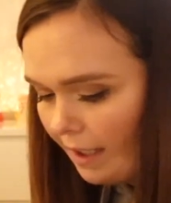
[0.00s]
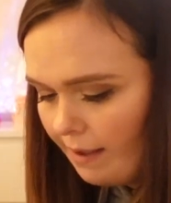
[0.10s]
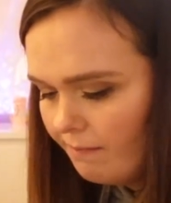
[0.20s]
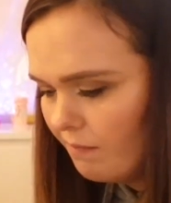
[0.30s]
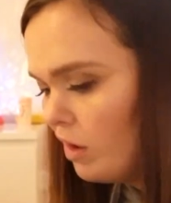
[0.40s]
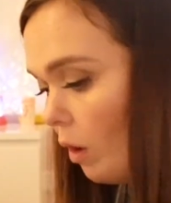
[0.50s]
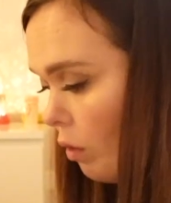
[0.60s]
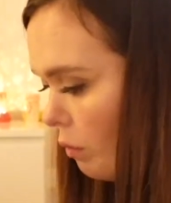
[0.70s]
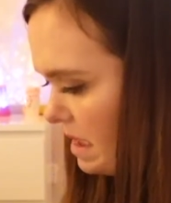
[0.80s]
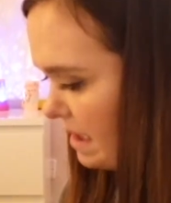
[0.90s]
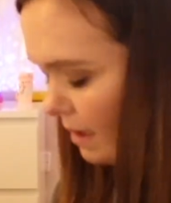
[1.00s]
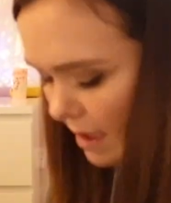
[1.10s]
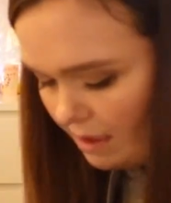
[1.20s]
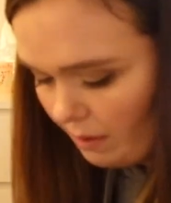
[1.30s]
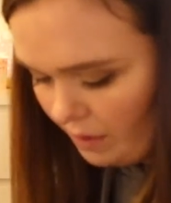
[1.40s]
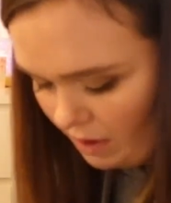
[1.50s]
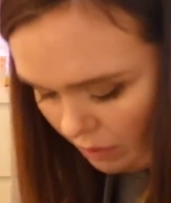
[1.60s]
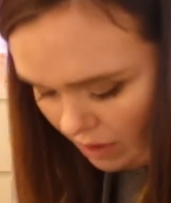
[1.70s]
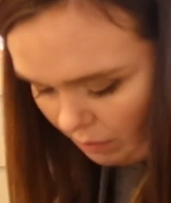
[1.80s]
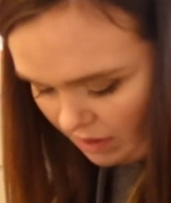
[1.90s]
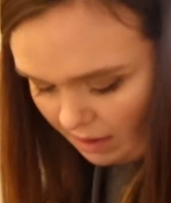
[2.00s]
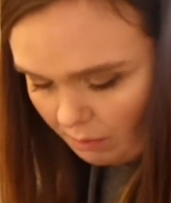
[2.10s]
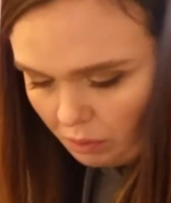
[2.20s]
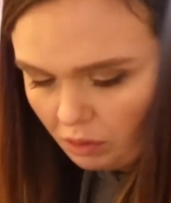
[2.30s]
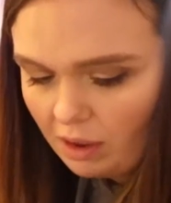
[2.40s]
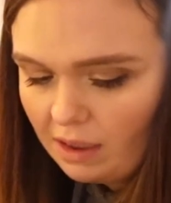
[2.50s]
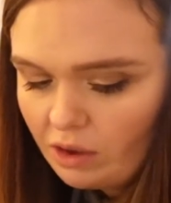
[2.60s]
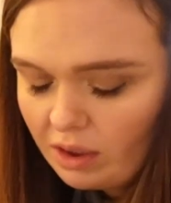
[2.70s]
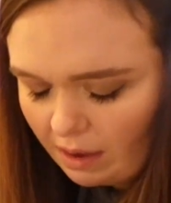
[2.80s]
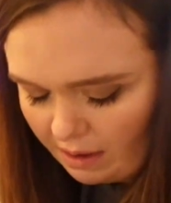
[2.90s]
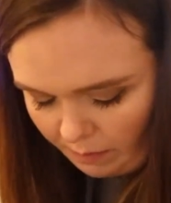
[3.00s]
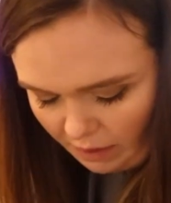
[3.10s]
Not always the case when it's really busy, but I just like to